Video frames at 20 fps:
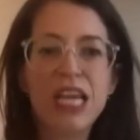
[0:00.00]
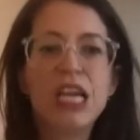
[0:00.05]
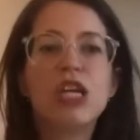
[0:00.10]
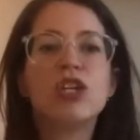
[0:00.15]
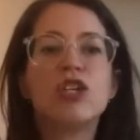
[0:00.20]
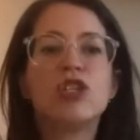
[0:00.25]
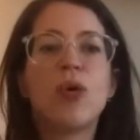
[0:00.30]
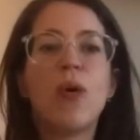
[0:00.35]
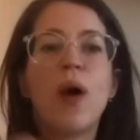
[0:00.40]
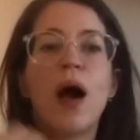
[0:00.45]

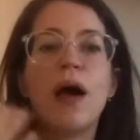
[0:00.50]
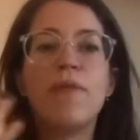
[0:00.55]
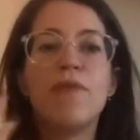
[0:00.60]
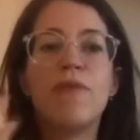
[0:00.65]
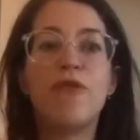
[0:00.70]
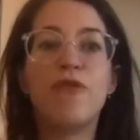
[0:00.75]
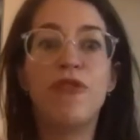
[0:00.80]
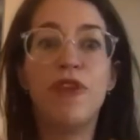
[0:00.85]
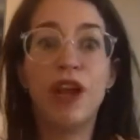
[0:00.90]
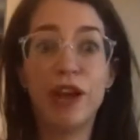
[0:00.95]
So I'm
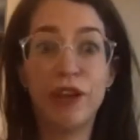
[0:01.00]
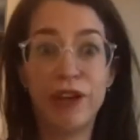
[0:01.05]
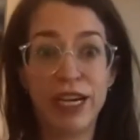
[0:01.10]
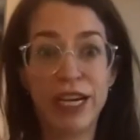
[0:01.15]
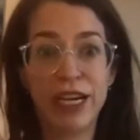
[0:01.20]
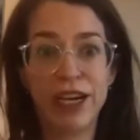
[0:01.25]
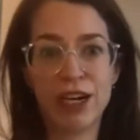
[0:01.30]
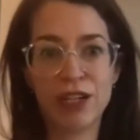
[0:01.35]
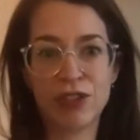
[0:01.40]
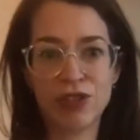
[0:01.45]
very
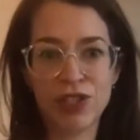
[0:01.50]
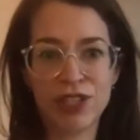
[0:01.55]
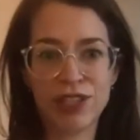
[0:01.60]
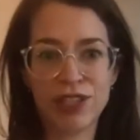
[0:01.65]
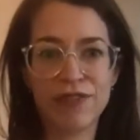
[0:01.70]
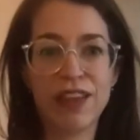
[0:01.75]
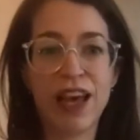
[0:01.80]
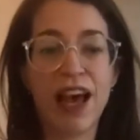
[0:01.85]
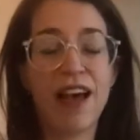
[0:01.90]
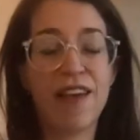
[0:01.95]
conscious
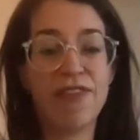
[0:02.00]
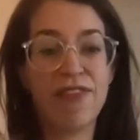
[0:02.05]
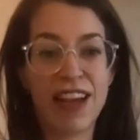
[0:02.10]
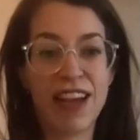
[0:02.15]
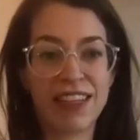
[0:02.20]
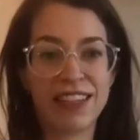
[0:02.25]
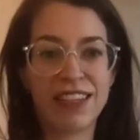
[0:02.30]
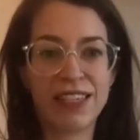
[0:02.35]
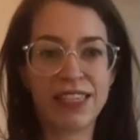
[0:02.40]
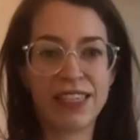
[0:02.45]
of that, and
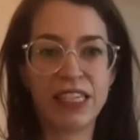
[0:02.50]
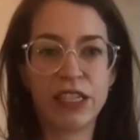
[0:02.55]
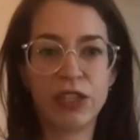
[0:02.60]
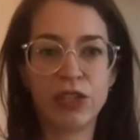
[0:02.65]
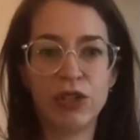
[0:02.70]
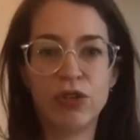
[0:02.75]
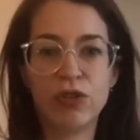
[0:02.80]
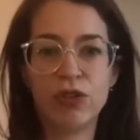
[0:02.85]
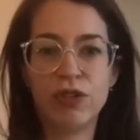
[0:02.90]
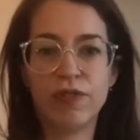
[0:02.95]
that's a skill
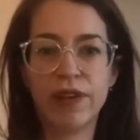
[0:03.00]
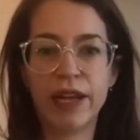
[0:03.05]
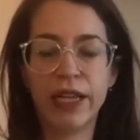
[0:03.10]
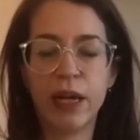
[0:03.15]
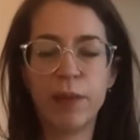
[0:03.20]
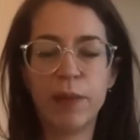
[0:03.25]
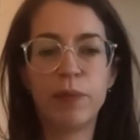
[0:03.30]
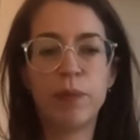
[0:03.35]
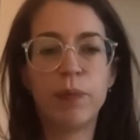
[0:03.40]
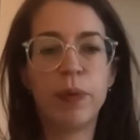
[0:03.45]
you
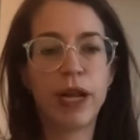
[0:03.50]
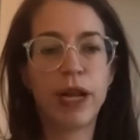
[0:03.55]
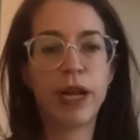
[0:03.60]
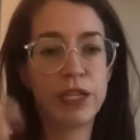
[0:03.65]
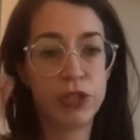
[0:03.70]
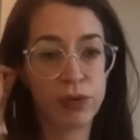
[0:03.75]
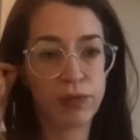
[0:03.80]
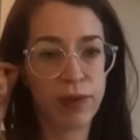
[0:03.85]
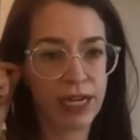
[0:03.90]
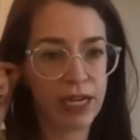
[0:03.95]
develop. But I
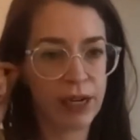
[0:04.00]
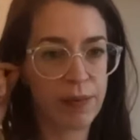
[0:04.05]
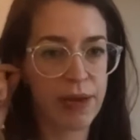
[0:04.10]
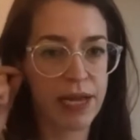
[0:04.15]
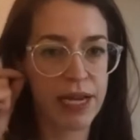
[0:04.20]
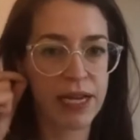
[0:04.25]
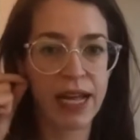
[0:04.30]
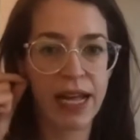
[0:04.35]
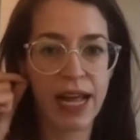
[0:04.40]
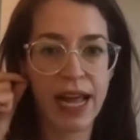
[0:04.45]
do
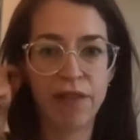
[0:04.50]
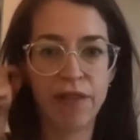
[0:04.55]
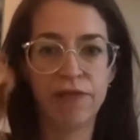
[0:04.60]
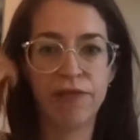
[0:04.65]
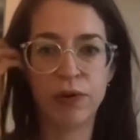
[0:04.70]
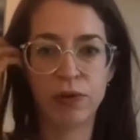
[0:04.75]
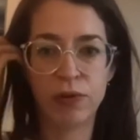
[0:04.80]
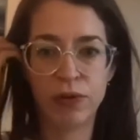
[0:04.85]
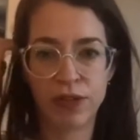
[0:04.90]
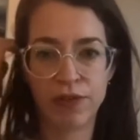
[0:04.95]
recommend
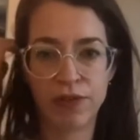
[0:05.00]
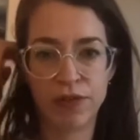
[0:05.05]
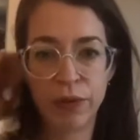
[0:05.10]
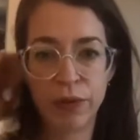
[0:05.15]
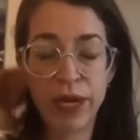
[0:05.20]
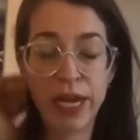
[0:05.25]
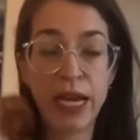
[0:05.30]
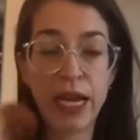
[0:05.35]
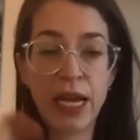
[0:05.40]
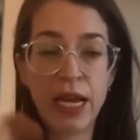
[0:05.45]
headphones if you
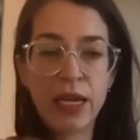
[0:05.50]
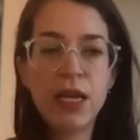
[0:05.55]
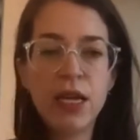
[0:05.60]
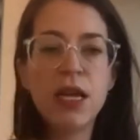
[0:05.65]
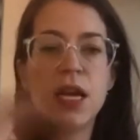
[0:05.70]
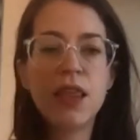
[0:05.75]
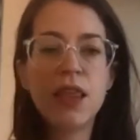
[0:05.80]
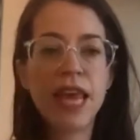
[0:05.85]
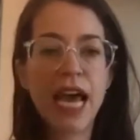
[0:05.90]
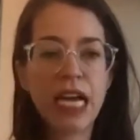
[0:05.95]
can.
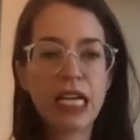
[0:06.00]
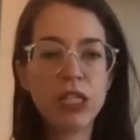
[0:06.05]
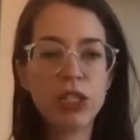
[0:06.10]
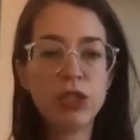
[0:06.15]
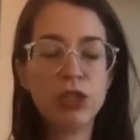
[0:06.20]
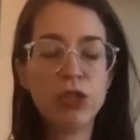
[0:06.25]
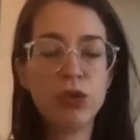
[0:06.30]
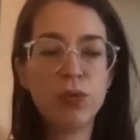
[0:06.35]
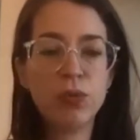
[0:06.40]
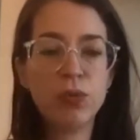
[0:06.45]
That
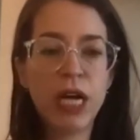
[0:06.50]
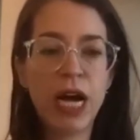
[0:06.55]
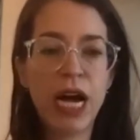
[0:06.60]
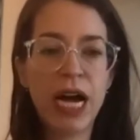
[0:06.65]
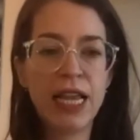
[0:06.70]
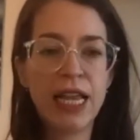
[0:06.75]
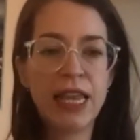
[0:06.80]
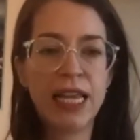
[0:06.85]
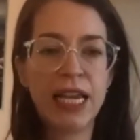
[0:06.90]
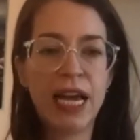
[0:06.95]
Zoom
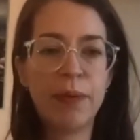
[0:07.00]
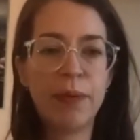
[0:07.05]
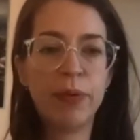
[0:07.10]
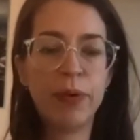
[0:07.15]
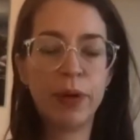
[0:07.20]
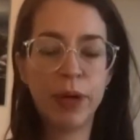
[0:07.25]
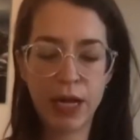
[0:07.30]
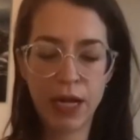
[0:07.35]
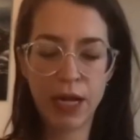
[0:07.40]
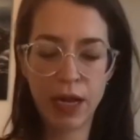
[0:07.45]
guide that I
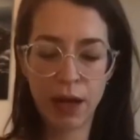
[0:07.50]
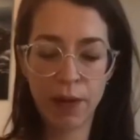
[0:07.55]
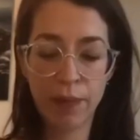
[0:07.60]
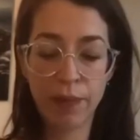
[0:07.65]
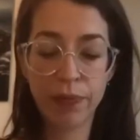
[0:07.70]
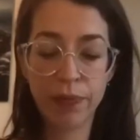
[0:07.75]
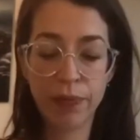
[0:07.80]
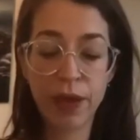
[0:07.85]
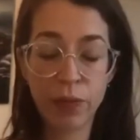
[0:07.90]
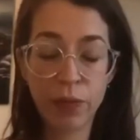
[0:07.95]
put,
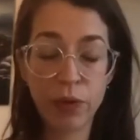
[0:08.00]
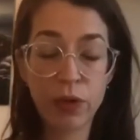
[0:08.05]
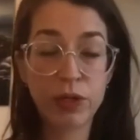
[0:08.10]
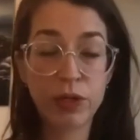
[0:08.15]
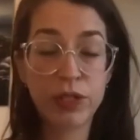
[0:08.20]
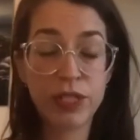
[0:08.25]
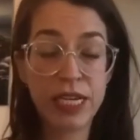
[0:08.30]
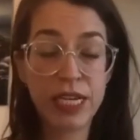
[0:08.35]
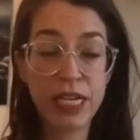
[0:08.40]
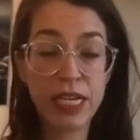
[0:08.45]
that we're
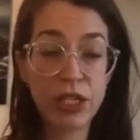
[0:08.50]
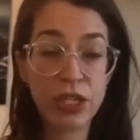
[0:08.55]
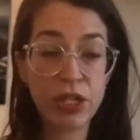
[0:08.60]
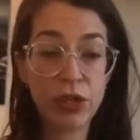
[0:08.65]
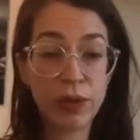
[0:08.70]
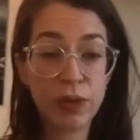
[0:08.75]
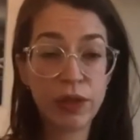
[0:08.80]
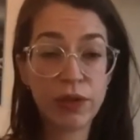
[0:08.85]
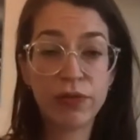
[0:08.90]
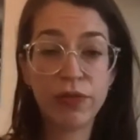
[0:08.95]
sending to you
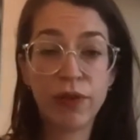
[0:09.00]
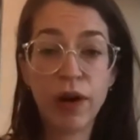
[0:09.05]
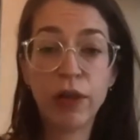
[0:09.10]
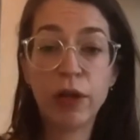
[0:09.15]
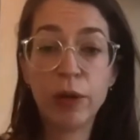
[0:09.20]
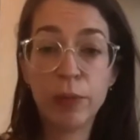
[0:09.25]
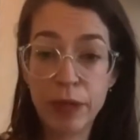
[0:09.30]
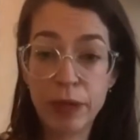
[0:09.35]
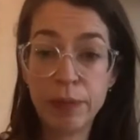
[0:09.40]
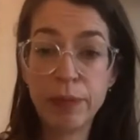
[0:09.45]
in the
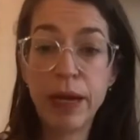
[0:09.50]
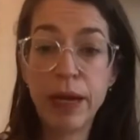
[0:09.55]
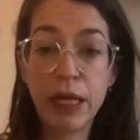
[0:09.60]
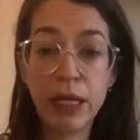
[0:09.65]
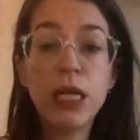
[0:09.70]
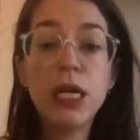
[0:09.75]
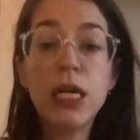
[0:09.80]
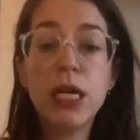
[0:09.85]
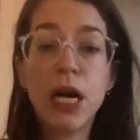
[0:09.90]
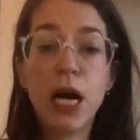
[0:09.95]
follow-up
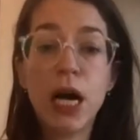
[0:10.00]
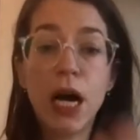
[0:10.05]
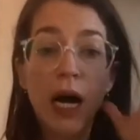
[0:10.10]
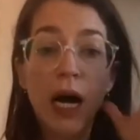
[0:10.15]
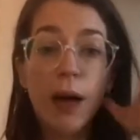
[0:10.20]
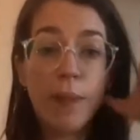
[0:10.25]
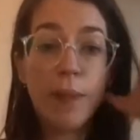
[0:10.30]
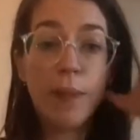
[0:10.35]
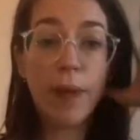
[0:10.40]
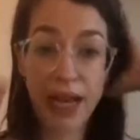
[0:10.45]
email,
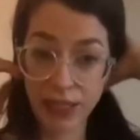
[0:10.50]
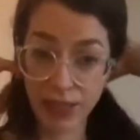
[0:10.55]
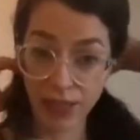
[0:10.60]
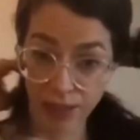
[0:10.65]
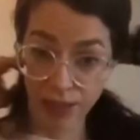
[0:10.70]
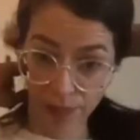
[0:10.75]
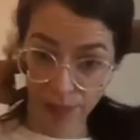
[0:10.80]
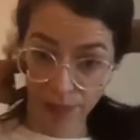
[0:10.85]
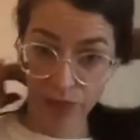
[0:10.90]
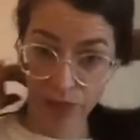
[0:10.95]
has
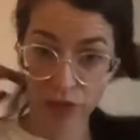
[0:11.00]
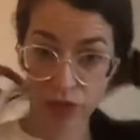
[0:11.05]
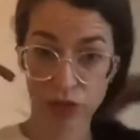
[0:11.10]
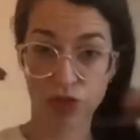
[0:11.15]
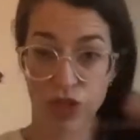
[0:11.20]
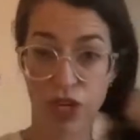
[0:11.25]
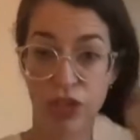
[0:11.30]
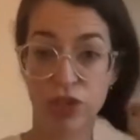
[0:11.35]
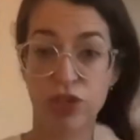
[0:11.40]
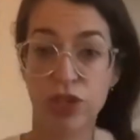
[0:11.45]
some
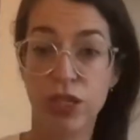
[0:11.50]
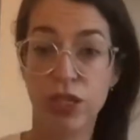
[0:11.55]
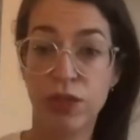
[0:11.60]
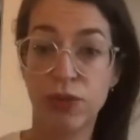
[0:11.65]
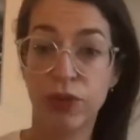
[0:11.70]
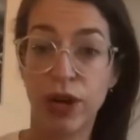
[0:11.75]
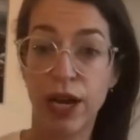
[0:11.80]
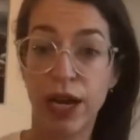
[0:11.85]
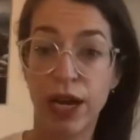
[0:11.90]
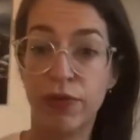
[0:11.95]
suggestions
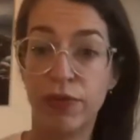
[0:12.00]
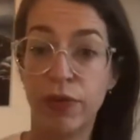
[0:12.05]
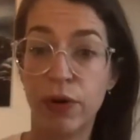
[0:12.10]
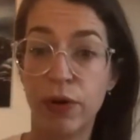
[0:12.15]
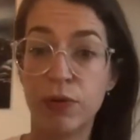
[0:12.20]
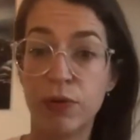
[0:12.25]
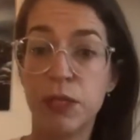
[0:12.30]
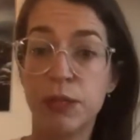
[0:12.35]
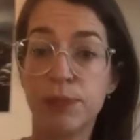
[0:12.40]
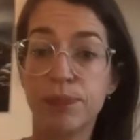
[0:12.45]
for
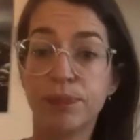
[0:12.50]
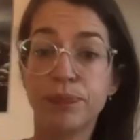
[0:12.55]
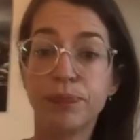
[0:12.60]
headphones.